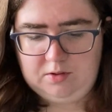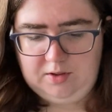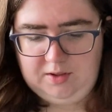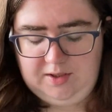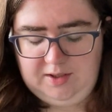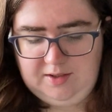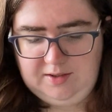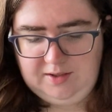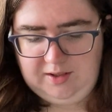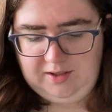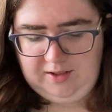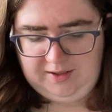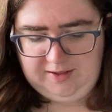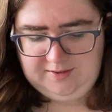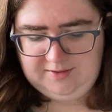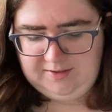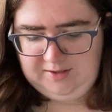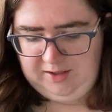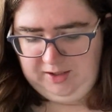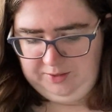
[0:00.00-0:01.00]
think the
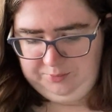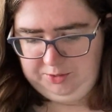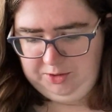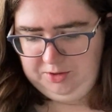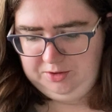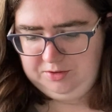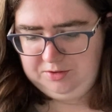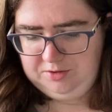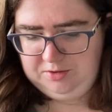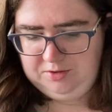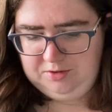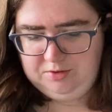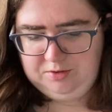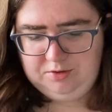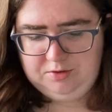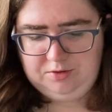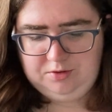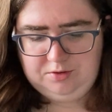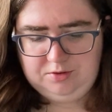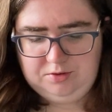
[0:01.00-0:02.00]
last time you
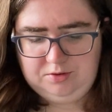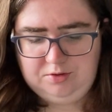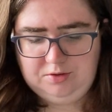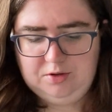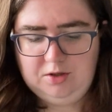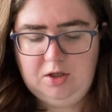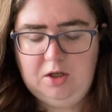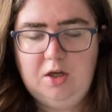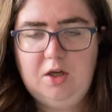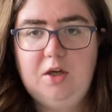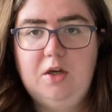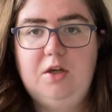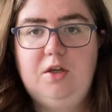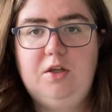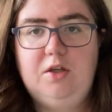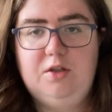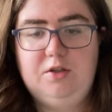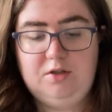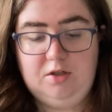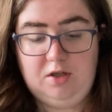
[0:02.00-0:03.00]

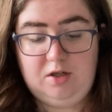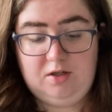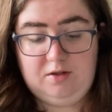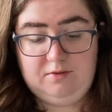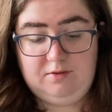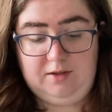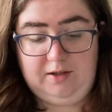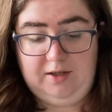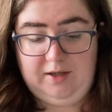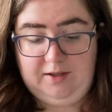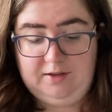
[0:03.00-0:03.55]
saw it,